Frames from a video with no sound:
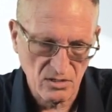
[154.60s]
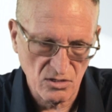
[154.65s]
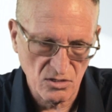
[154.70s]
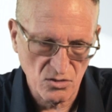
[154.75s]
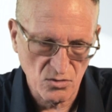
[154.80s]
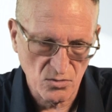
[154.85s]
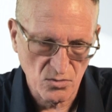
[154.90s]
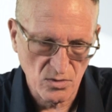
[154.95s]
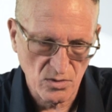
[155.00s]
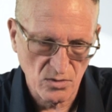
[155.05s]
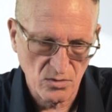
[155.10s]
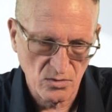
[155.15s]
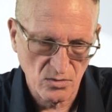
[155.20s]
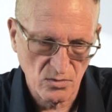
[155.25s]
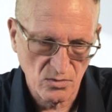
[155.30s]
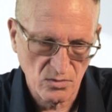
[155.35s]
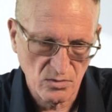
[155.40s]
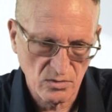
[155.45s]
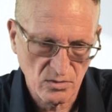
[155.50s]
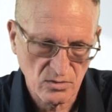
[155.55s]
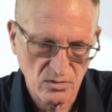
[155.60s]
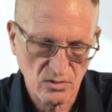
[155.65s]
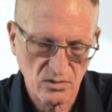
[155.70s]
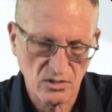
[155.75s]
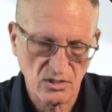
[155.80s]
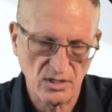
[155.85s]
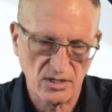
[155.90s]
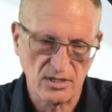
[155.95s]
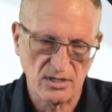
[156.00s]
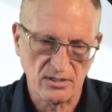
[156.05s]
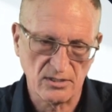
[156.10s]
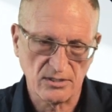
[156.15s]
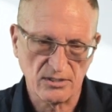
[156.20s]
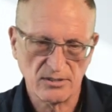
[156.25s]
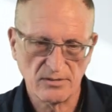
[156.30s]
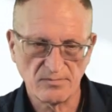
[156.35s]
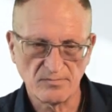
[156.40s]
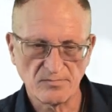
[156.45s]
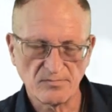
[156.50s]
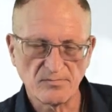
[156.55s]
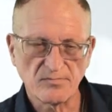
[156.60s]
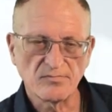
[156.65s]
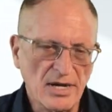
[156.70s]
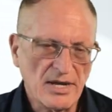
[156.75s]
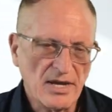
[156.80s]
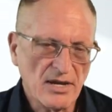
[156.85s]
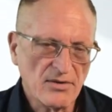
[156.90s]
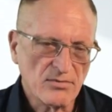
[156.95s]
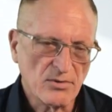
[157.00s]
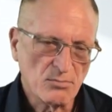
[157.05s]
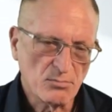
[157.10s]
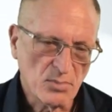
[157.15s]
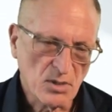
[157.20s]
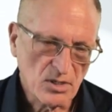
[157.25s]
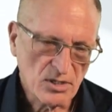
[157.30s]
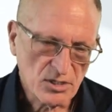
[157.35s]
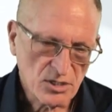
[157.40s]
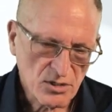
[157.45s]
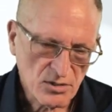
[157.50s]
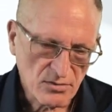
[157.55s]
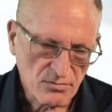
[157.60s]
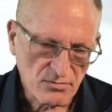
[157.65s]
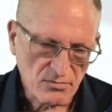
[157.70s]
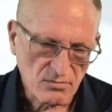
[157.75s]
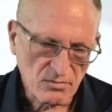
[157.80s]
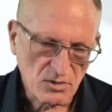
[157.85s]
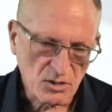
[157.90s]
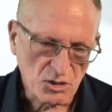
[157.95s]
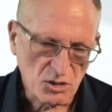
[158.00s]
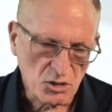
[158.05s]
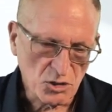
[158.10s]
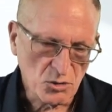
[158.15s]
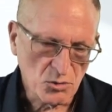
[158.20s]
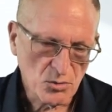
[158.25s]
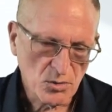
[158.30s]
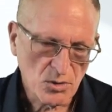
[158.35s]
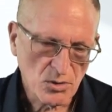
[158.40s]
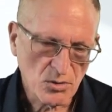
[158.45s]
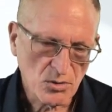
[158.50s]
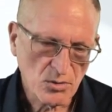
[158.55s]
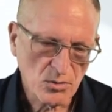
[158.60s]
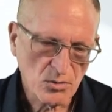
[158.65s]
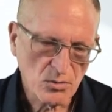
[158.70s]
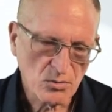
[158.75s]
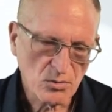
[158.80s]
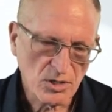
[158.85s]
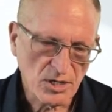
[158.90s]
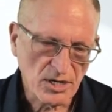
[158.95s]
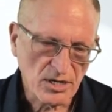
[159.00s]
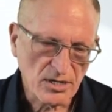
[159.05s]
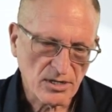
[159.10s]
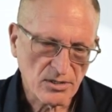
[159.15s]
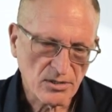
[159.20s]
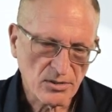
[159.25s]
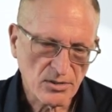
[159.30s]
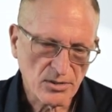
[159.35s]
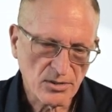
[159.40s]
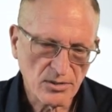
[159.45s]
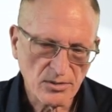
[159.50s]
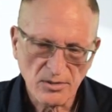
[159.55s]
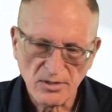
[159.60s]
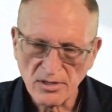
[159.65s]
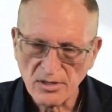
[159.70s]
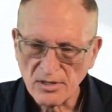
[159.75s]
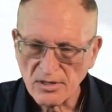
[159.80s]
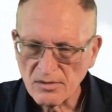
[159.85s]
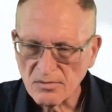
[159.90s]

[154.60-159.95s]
euro dollar. So I have a bunch of euro dollar,